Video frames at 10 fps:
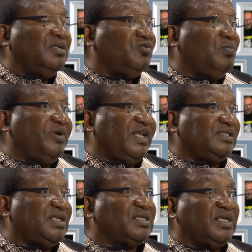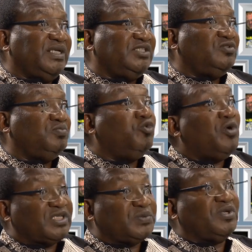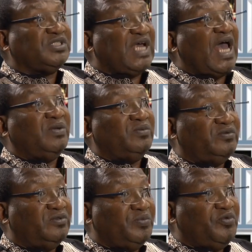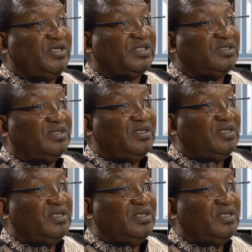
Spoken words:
complaints that relate to poor response time from the police.